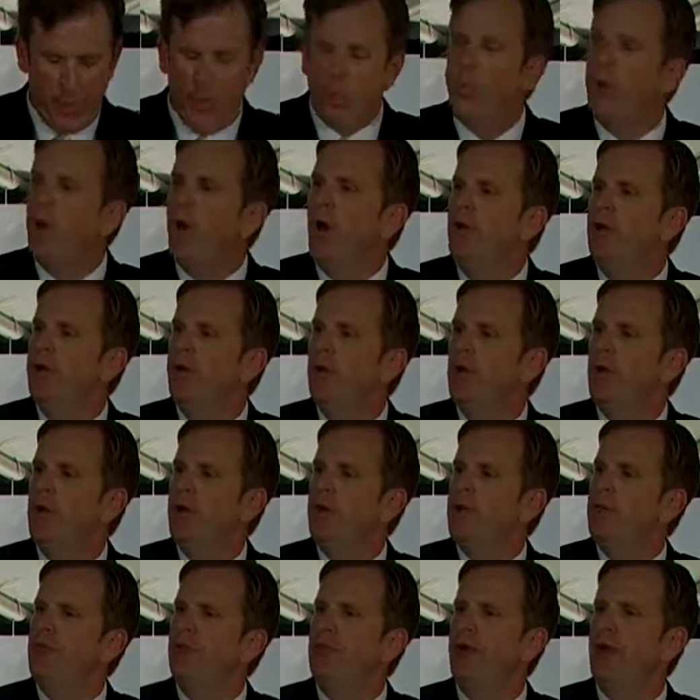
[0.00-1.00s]
We also
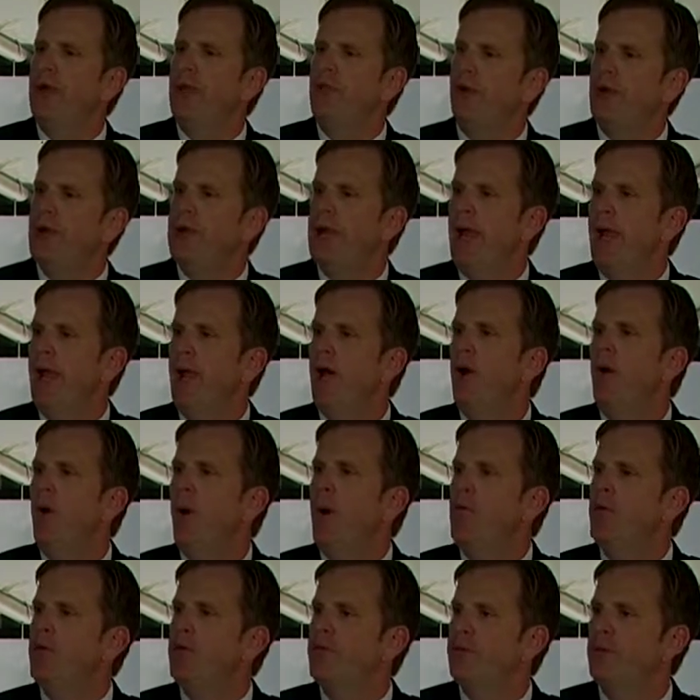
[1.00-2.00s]
look at a chance right now
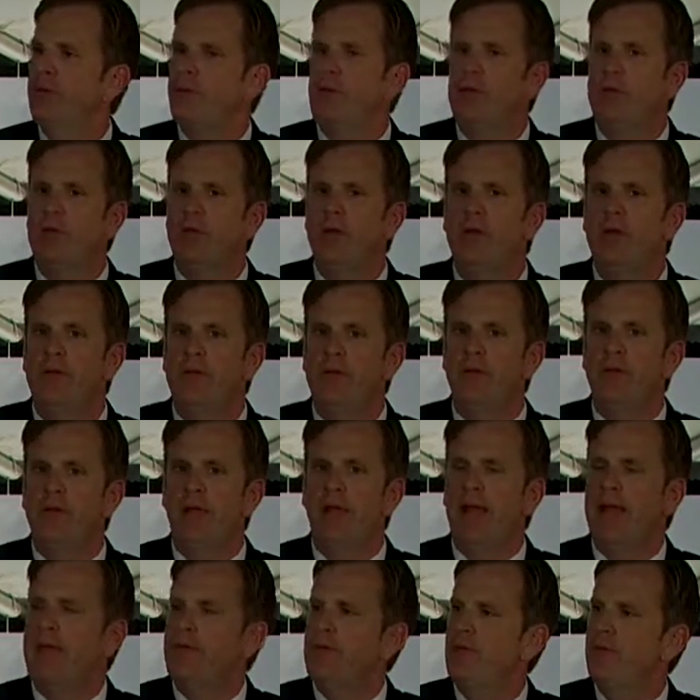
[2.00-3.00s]
overseas to
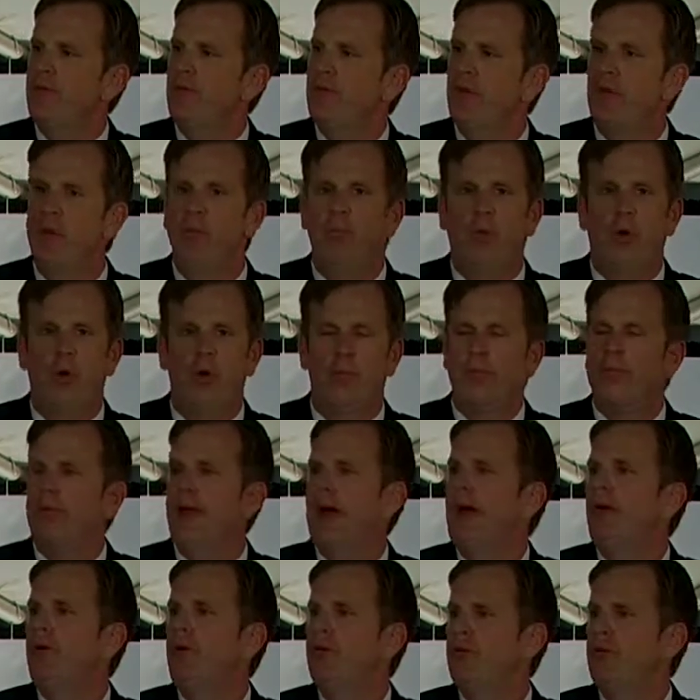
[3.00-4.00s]
license a new portable
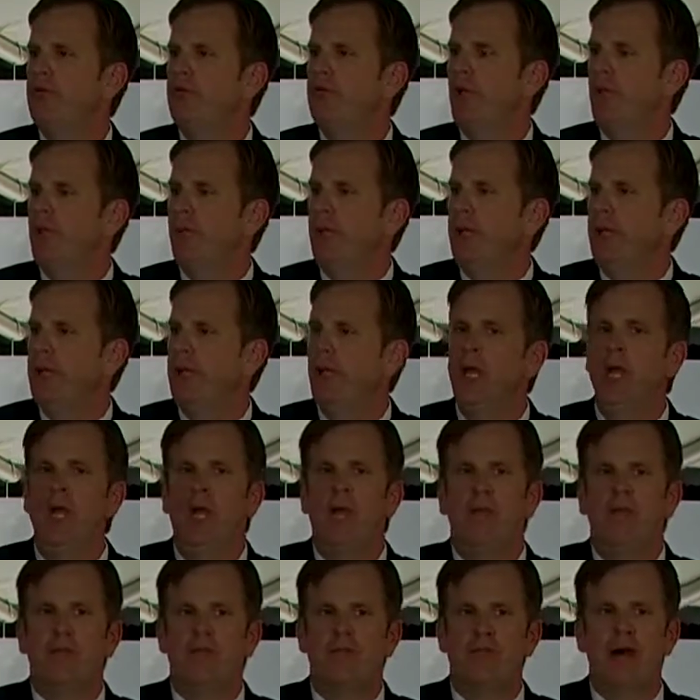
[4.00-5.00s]
dialysis company
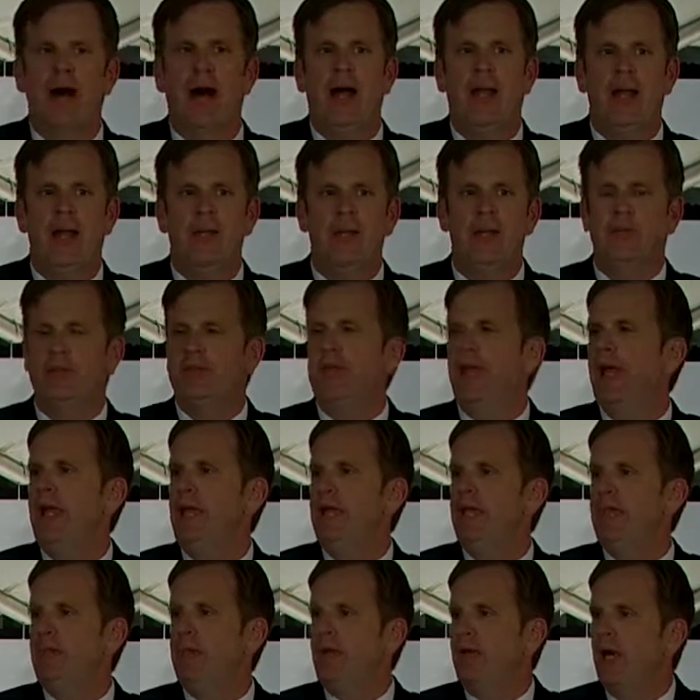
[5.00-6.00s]
that's not in the
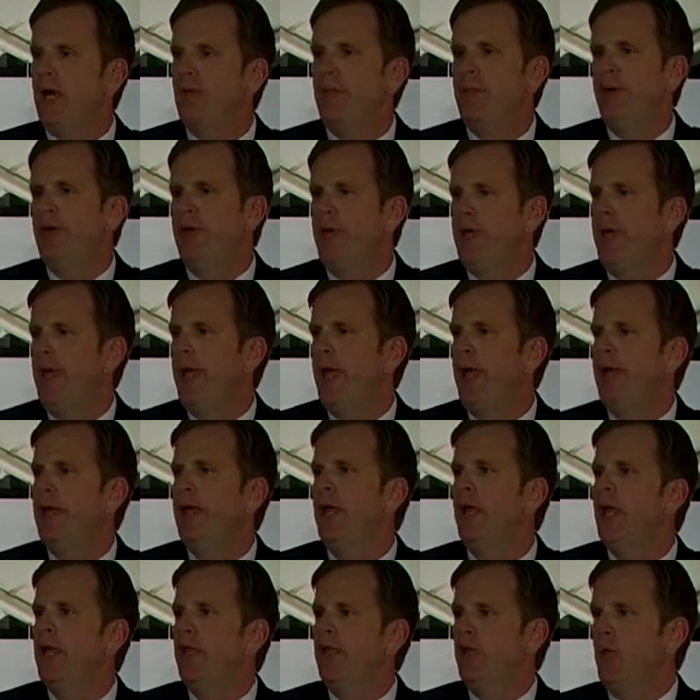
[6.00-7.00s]
States to come here today
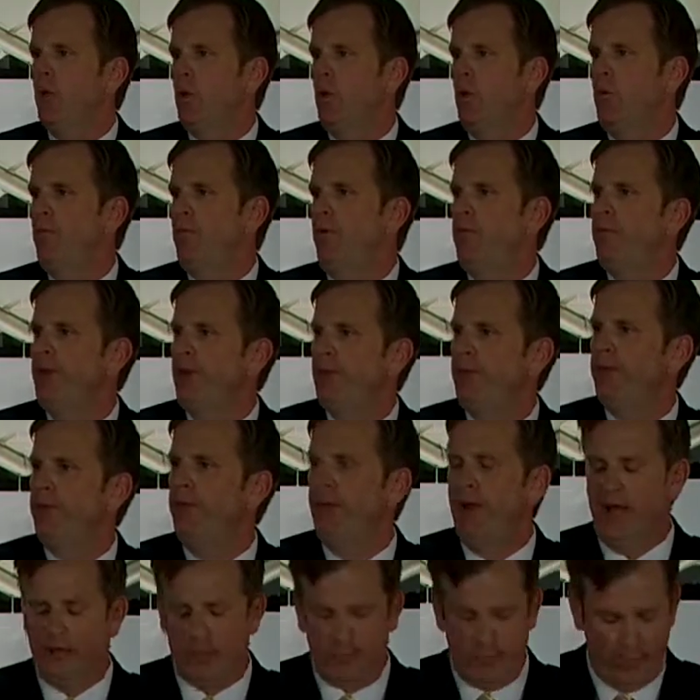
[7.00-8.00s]
to Louisville and make it
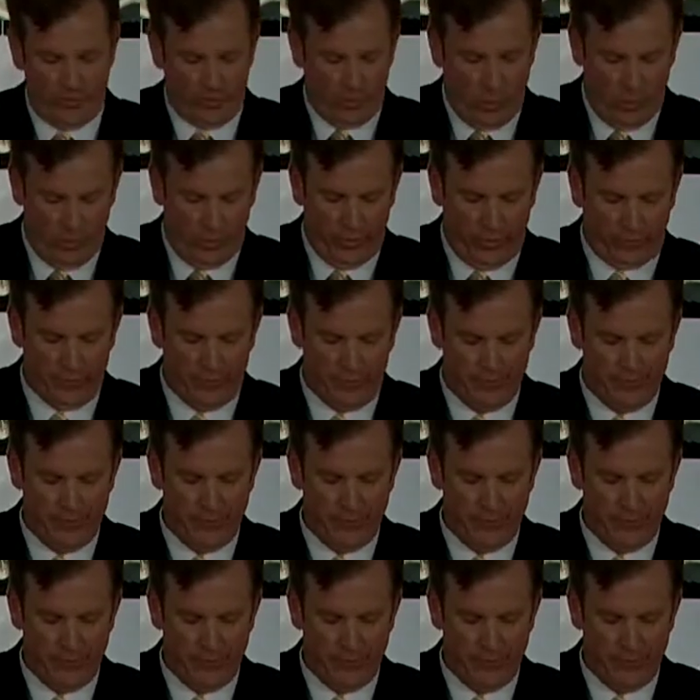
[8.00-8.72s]
their national headquarters.